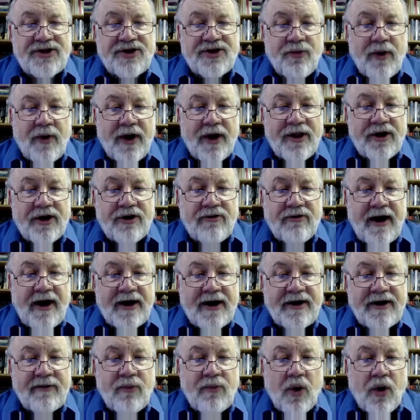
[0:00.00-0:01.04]
one of the Craig
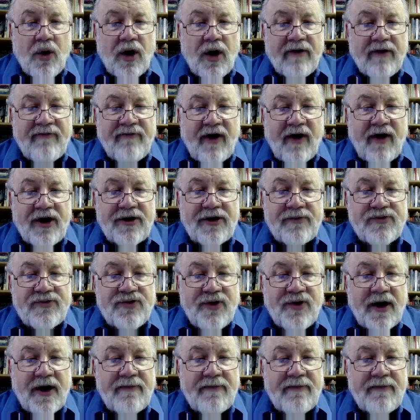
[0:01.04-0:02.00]
and Moreland volumes, right?